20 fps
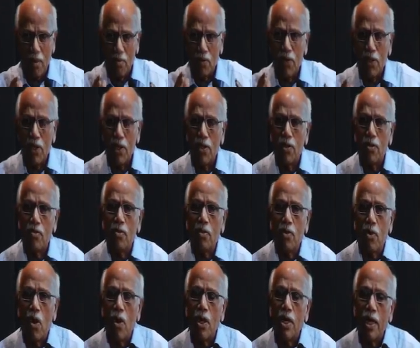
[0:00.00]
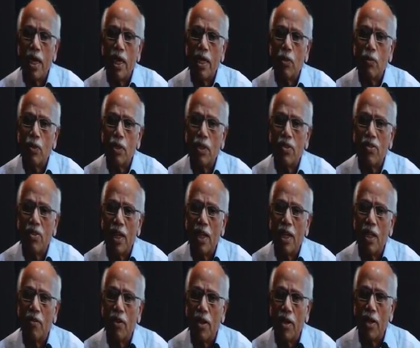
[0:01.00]
comes in contact with this
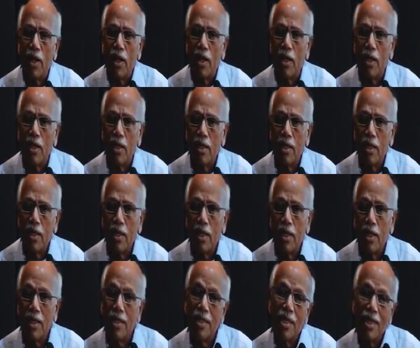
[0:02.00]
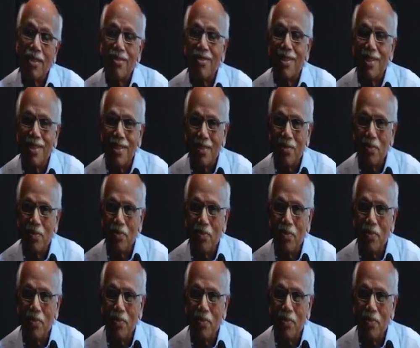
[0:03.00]
kind of a drug, rejects it.